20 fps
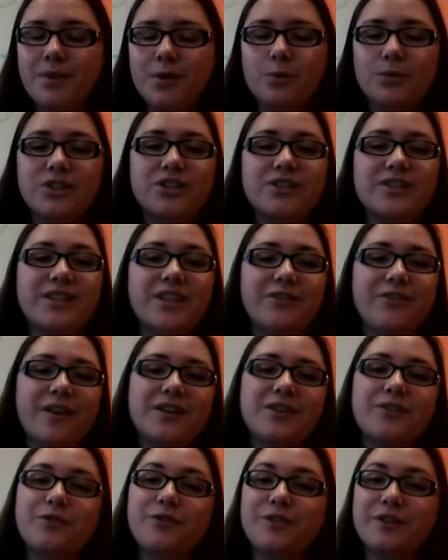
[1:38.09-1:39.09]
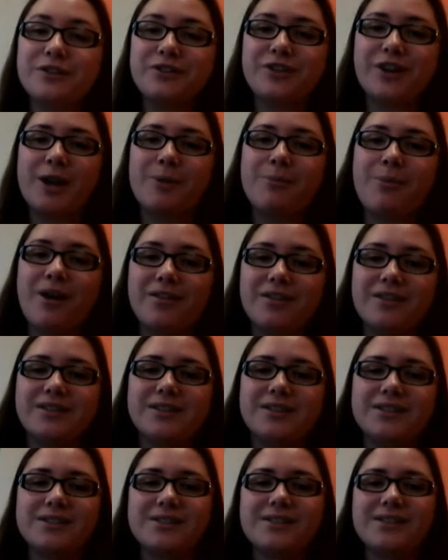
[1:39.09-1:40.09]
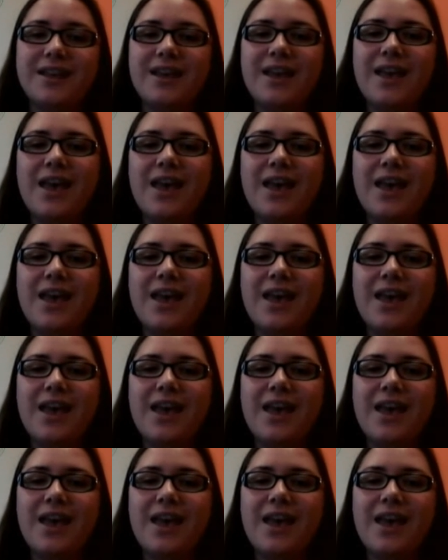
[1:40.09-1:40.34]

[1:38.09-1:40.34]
which is the effective filter hypothesis.